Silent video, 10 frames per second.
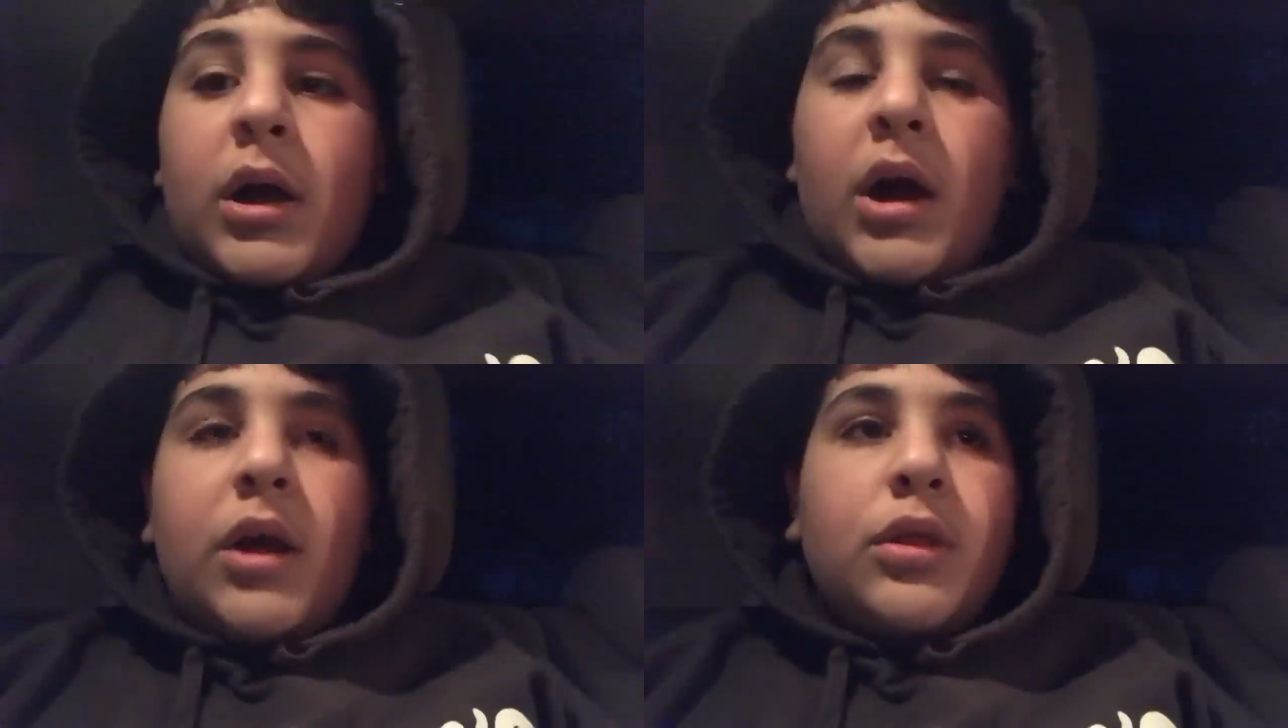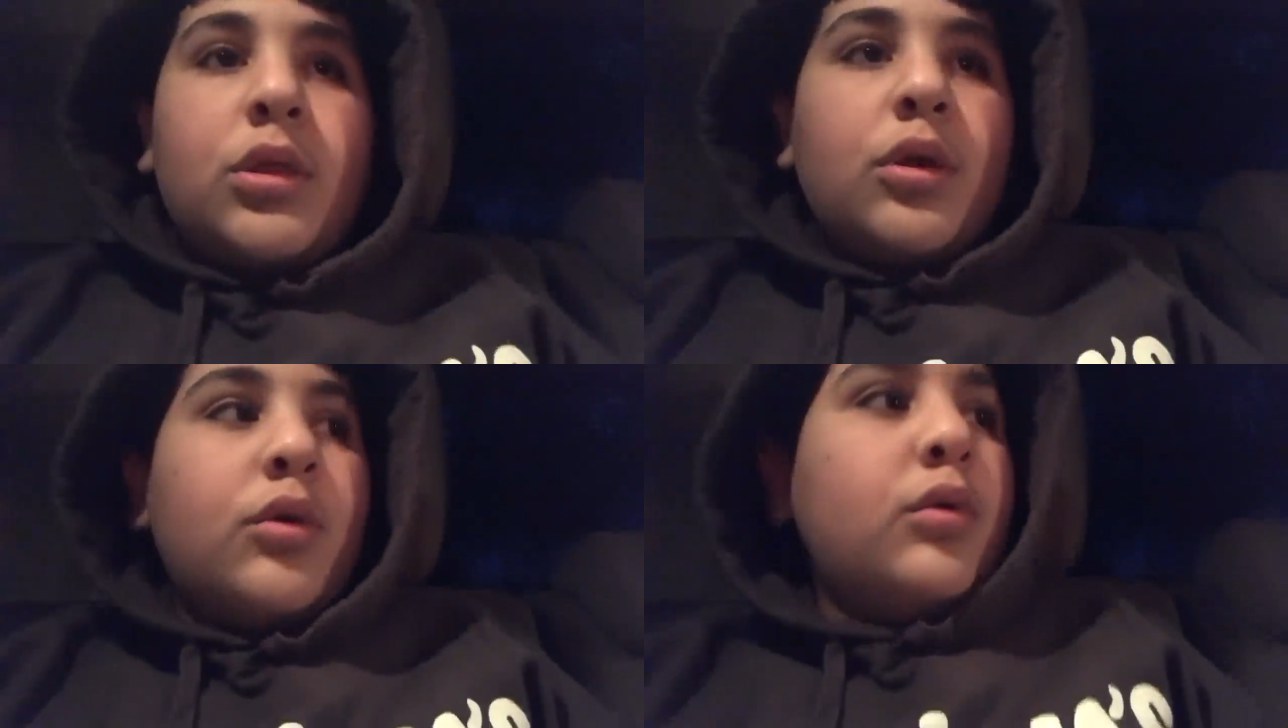Guys,
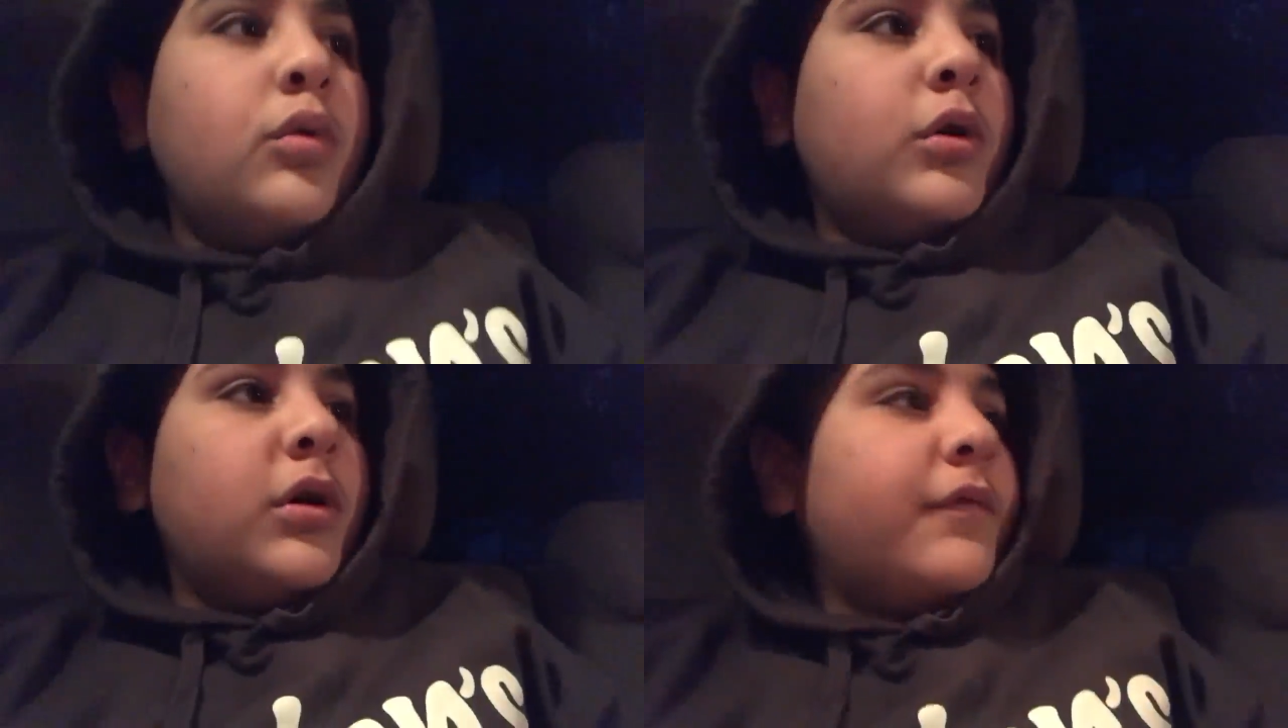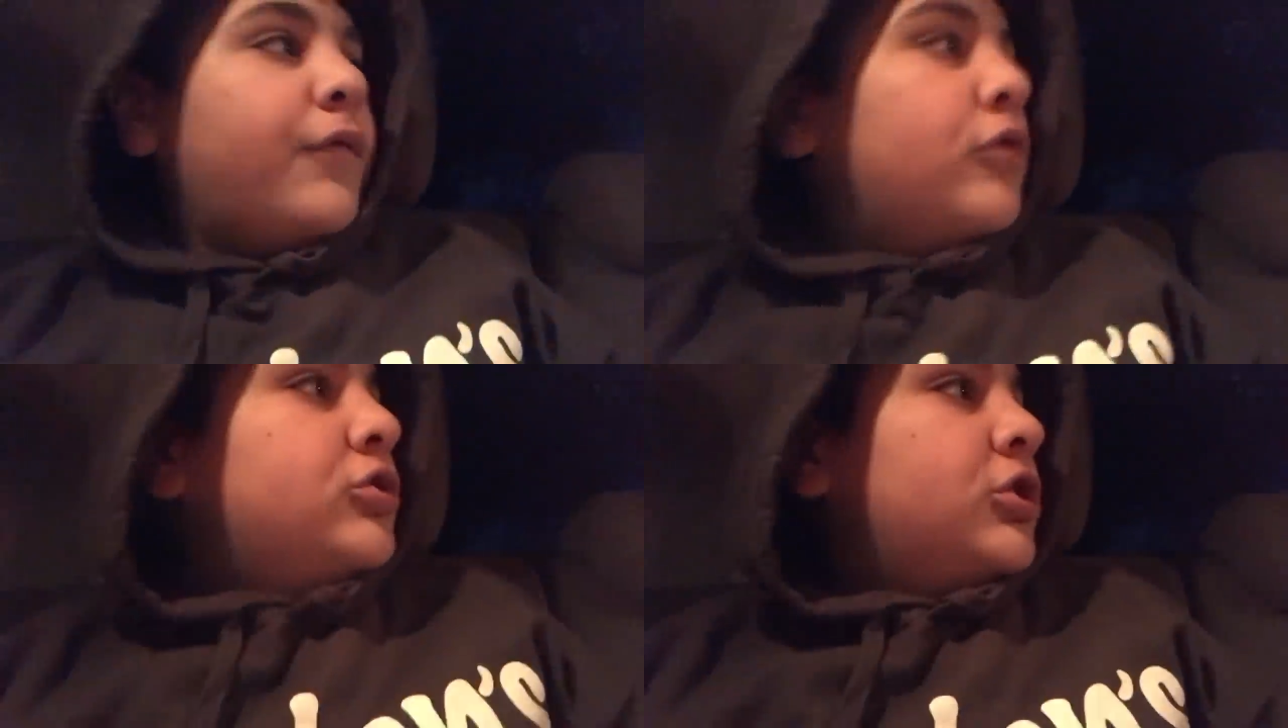so
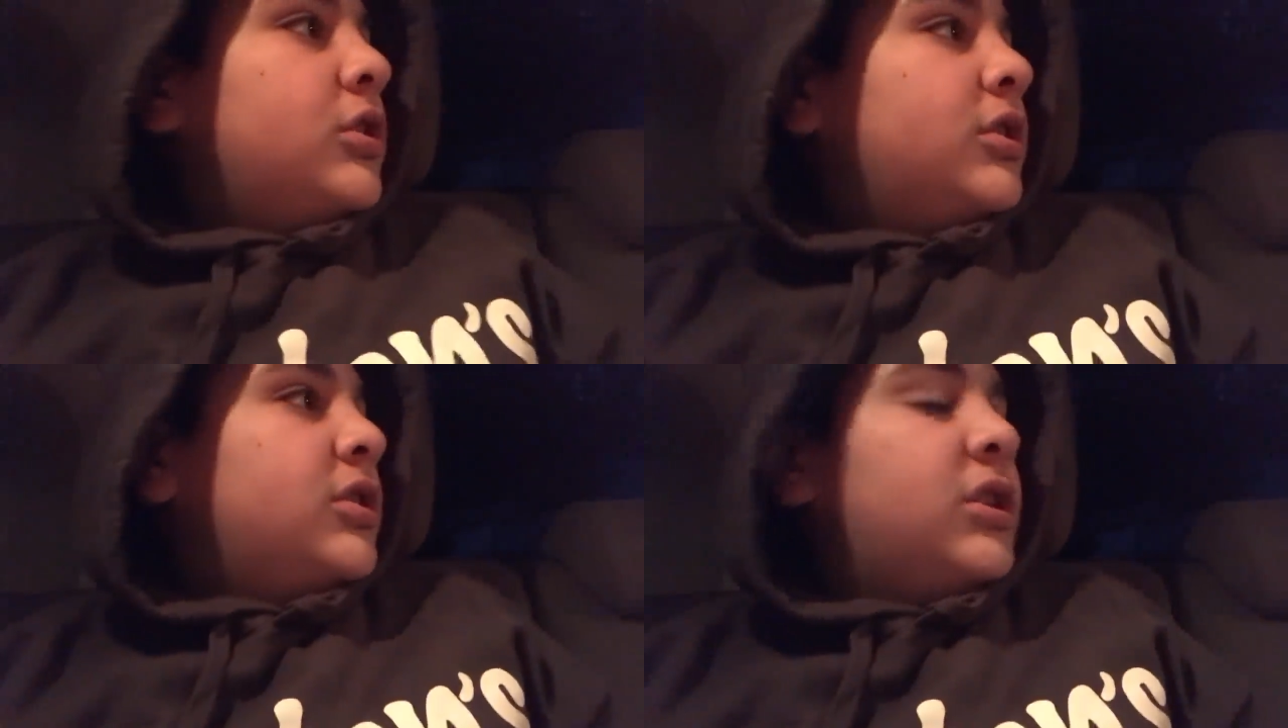unfortunately